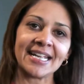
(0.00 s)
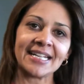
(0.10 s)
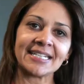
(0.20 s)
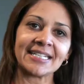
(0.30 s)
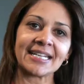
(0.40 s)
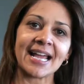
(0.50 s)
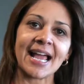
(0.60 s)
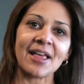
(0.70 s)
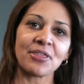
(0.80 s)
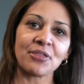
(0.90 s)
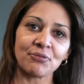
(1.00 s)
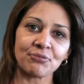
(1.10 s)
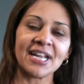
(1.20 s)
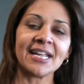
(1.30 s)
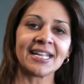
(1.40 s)
is
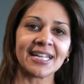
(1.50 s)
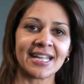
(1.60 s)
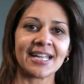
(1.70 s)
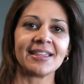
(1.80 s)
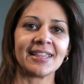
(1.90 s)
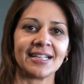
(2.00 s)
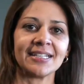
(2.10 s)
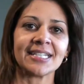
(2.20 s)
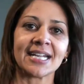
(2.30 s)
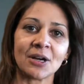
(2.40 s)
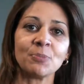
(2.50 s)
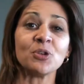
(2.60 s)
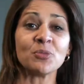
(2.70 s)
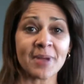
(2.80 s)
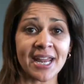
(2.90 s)
3 key things to help
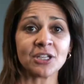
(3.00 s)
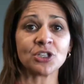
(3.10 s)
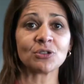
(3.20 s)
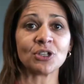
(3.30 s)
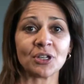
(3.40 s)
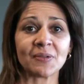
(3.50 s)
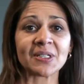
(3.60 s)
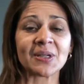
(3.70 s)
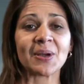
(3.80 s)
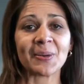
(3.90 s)
you manage your nerves